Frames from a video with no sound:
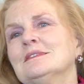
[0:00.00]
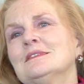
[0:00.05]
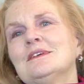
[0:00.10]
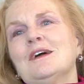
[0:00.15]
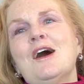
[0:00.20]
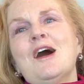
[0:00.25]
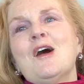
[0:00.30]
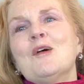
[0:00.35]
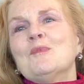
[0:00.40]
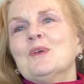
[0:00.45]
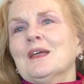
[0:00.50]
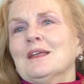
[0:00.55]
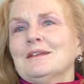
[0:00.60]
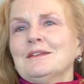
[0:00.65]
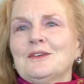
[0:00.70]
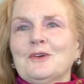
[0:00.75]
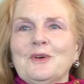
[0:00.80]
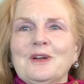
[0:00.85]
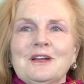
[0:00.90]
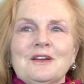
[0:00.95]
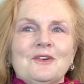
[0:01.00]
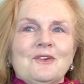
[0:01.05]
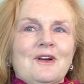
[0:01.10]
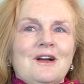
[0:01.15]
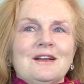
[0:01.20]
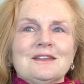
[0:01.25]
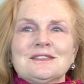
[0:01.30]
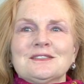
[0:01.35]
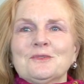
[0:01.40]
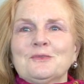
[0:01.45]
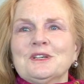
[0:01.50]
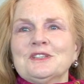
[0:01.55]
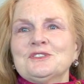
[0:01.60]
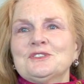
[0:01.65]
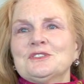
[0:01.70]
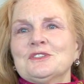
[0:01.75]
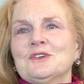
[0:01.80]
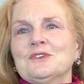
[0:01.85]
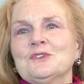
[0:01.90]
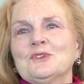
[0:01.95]
comet going across the
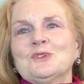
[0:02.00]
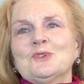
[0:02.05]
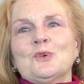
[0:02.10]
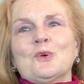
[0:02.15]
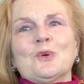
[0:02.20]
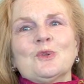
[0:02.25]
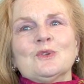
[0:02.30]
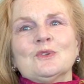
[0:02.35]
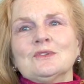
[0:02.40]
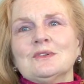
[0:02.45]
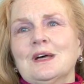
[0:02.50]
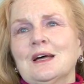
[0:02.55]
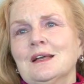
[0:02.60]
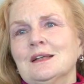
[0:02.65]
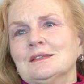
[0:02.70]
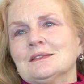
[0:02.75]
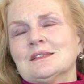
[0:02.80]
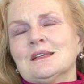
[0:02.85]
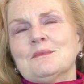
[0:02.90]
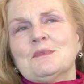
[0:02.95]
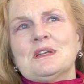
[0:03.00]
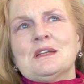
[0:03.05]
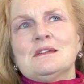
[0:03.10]
windshield of the Northern Lights.